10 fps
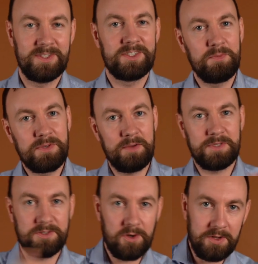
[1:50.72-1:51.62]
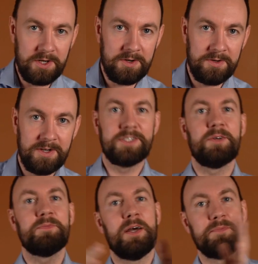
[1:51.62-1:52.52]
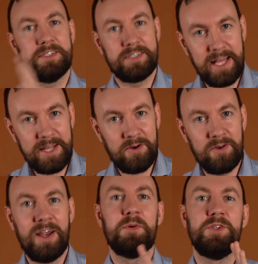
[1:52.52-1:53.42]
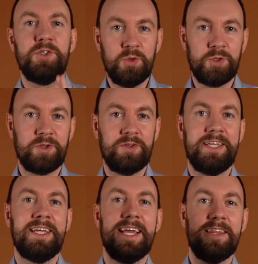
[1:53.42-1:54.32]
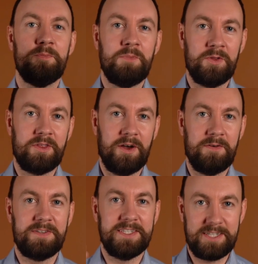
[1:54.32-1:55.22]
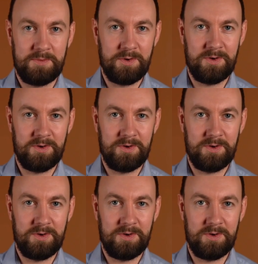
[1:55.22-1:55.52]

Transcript: Sometimes it's earlier, sometimes it's later, but usually in the month of December.